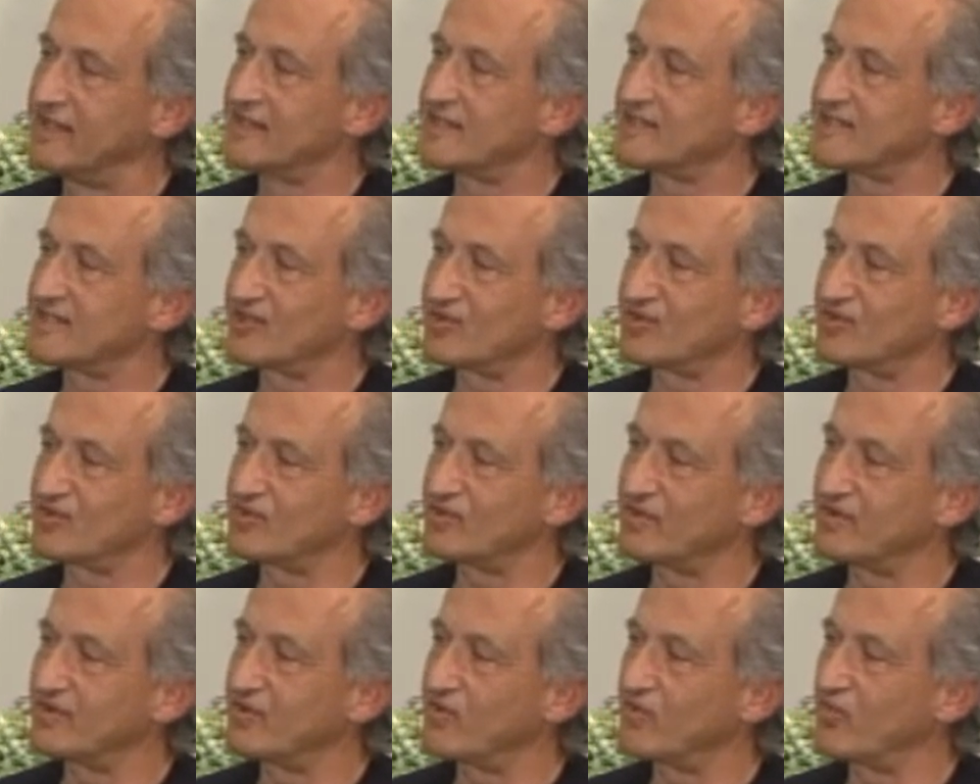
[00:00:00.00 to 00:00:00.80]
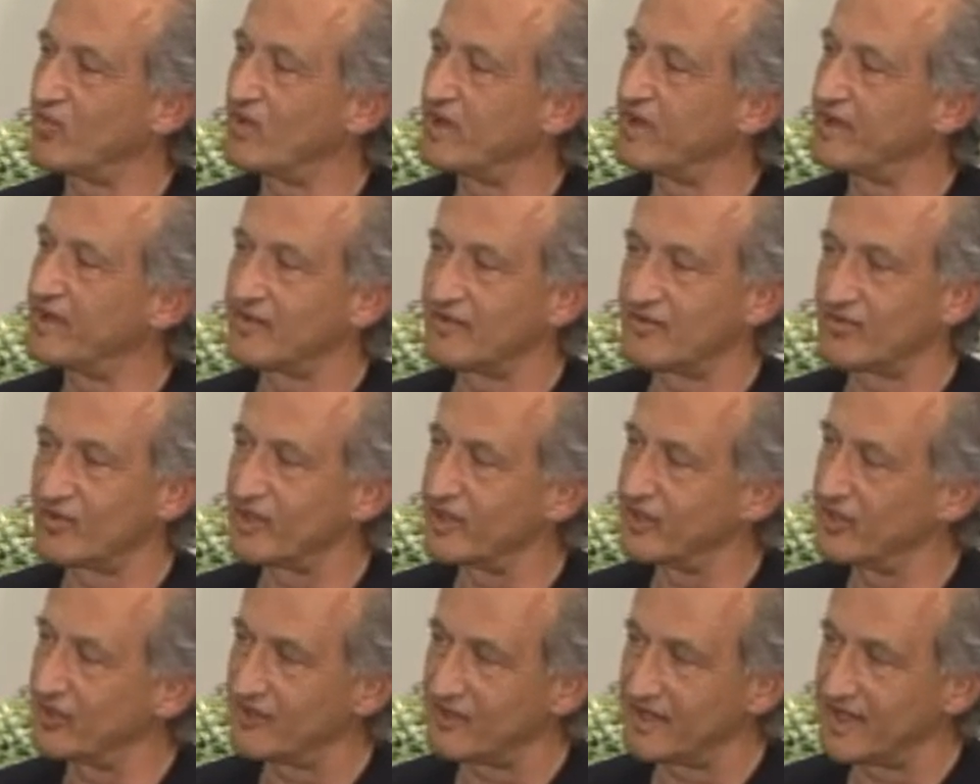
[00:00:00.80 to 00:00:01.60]
So oh, you do? When,
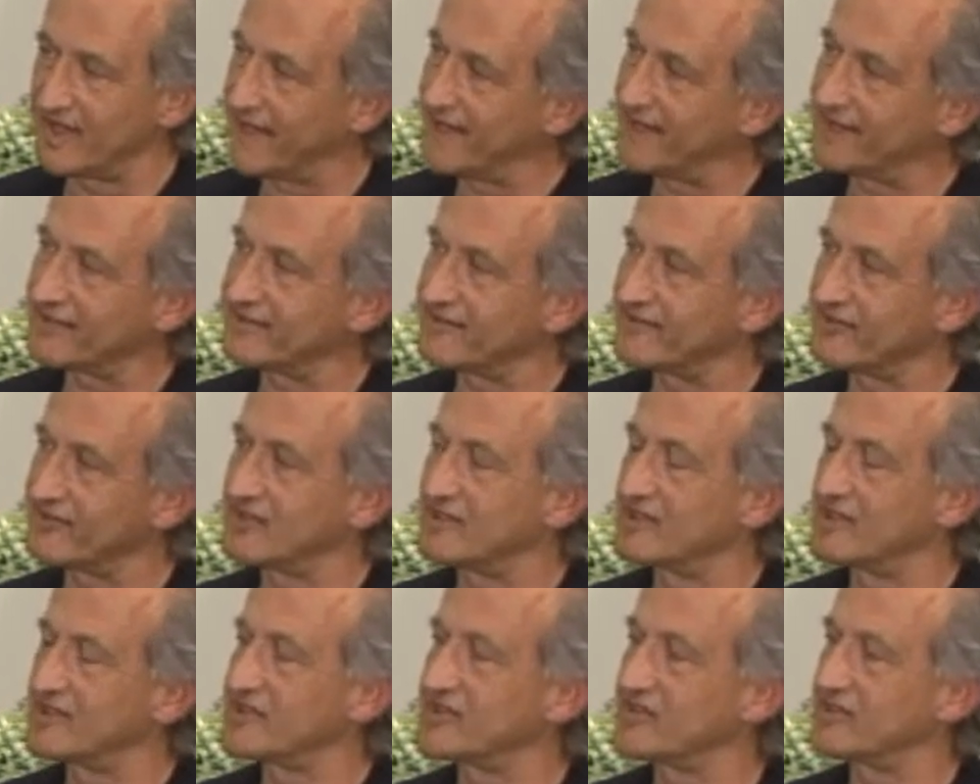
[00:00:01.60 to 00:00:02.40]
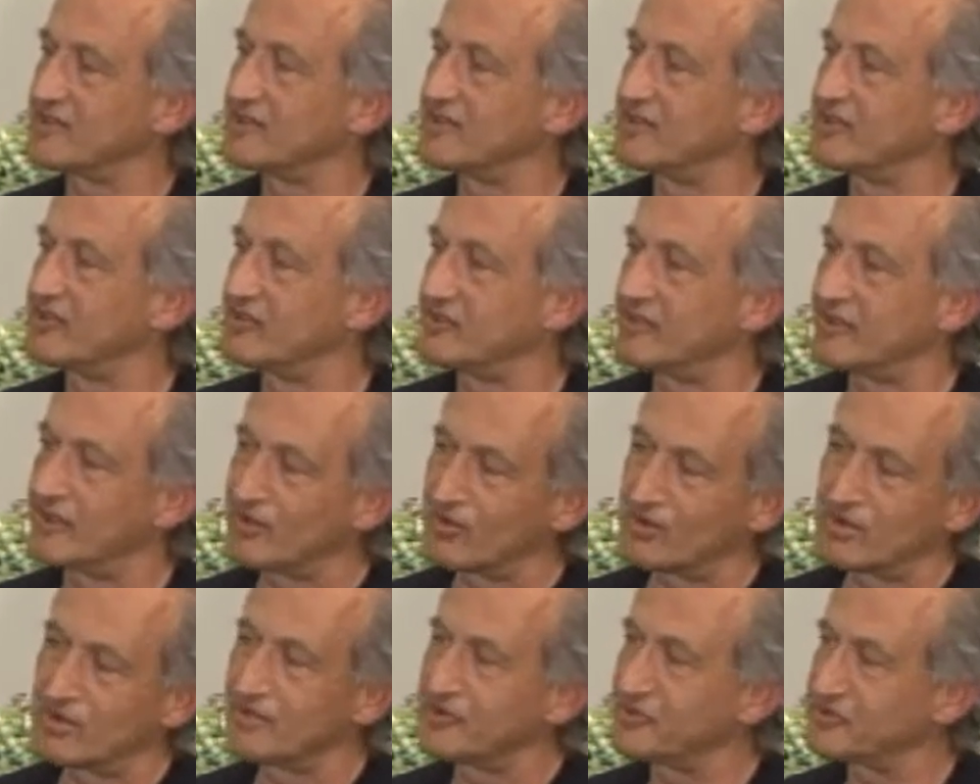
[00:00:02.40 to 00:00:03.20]
when you lay out the furniture, you
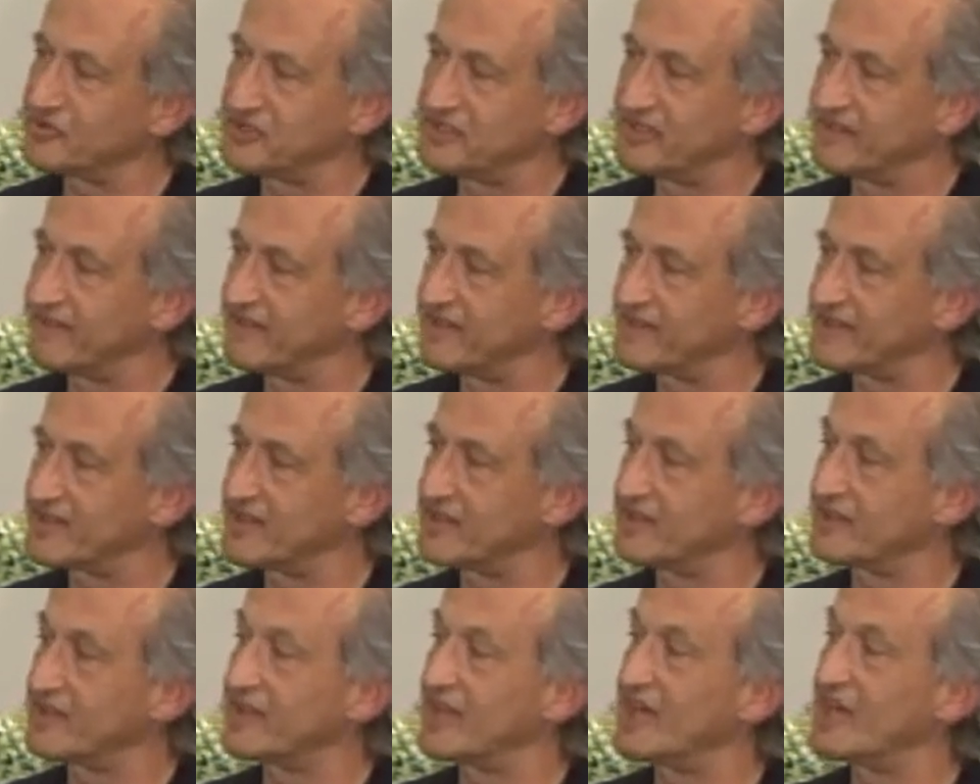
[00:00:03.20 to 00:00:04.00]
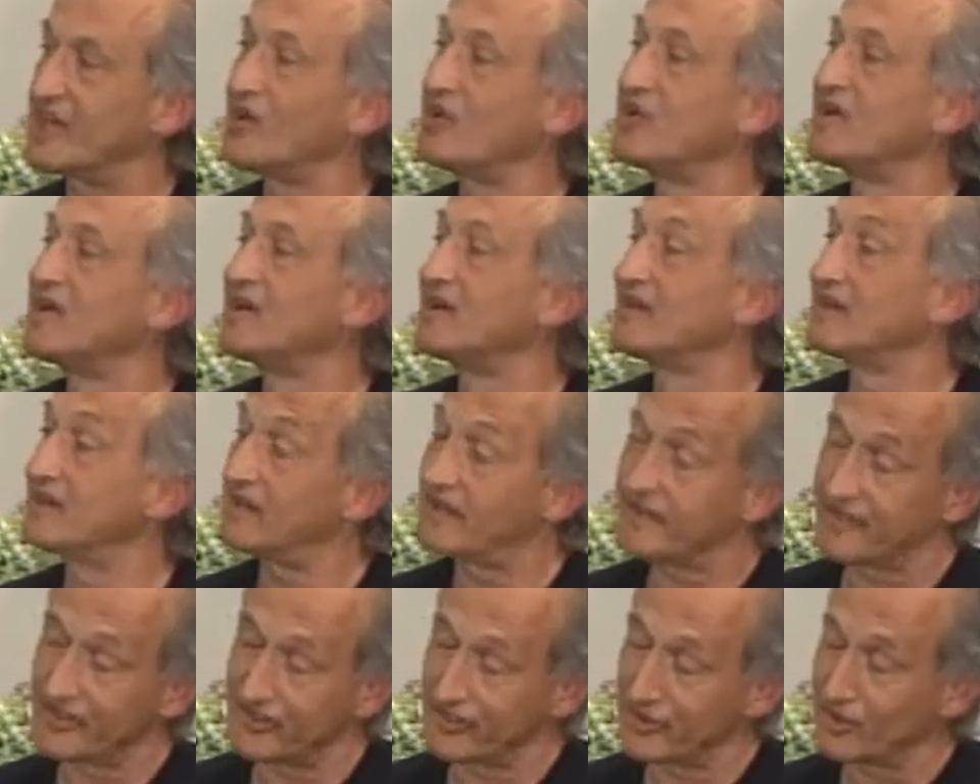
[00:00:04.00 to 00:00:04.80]
know where your TV is going to go
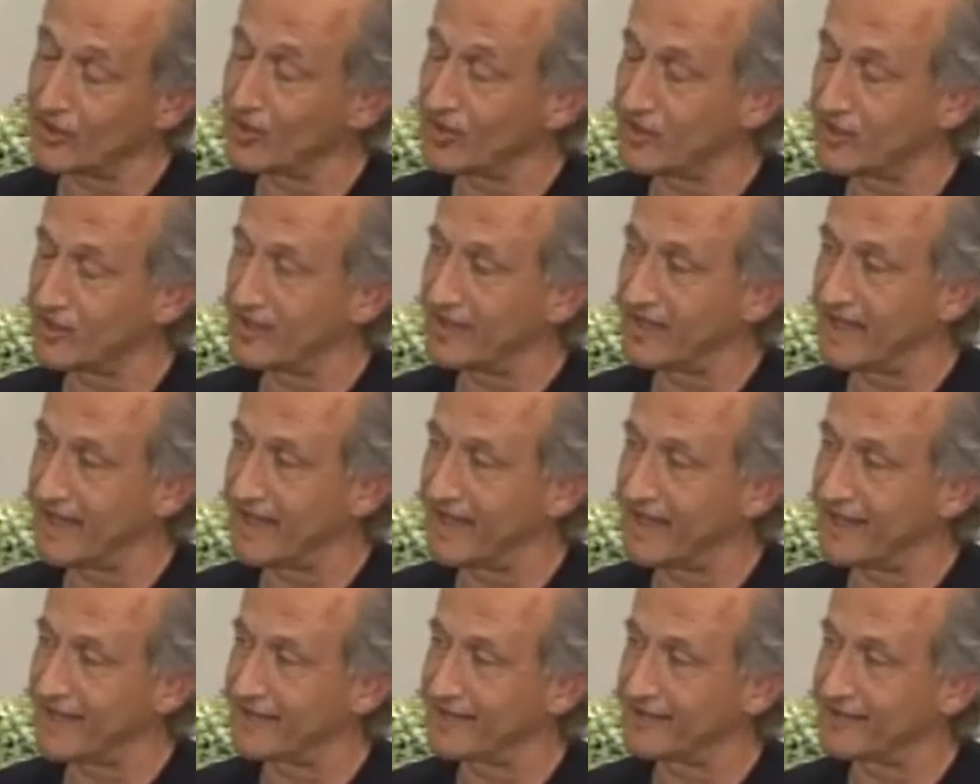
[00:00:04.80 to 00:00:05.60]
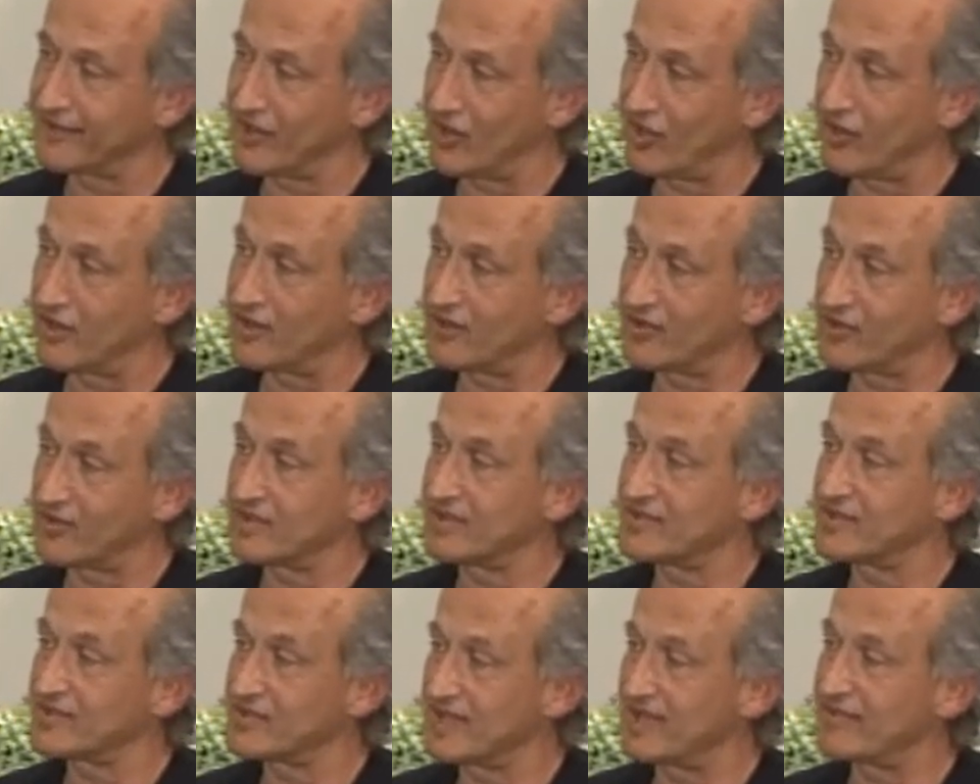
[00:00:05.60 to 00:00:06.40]
and you know where you're going to hang the art, or
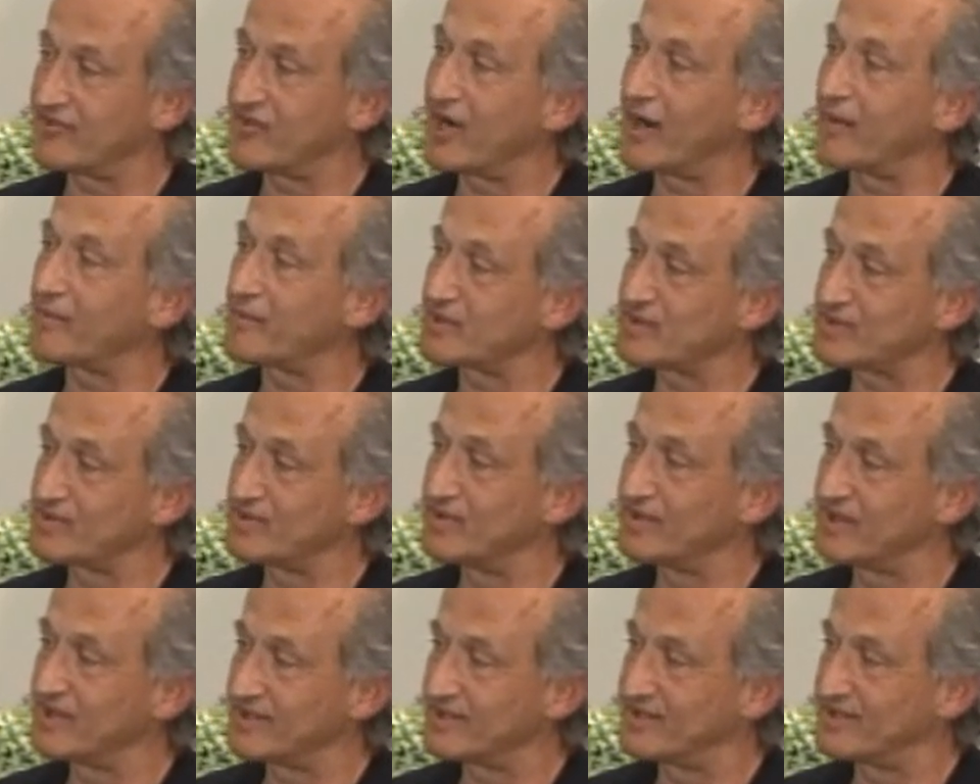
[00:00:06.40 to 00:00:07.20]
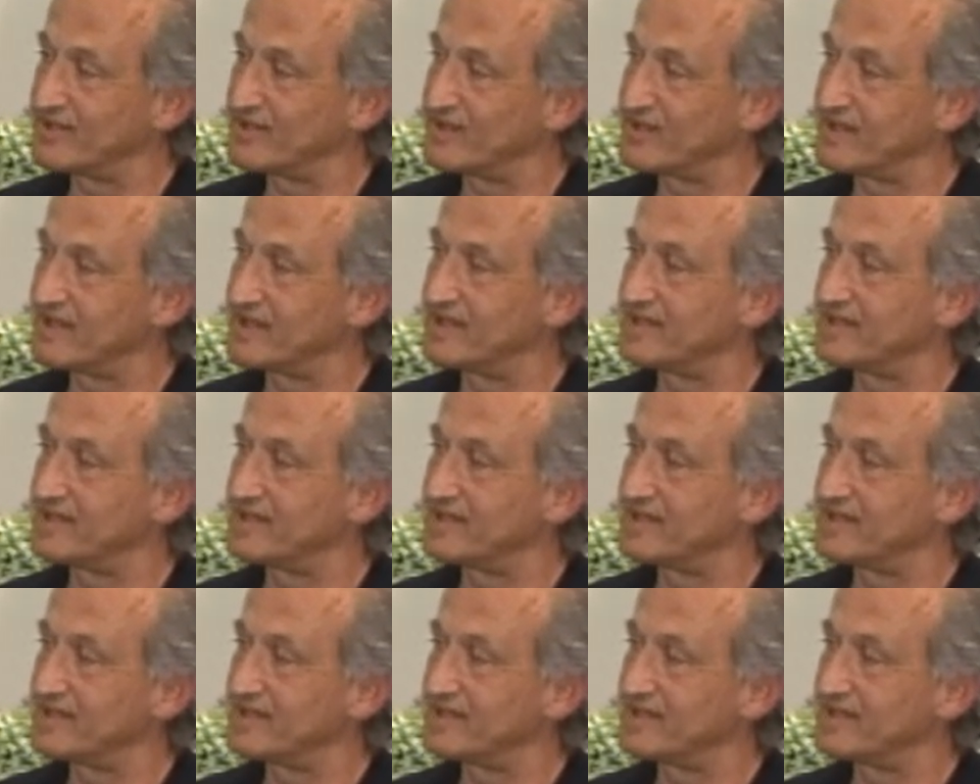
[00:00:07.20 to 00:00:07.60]
at least you have an opportunity to do that.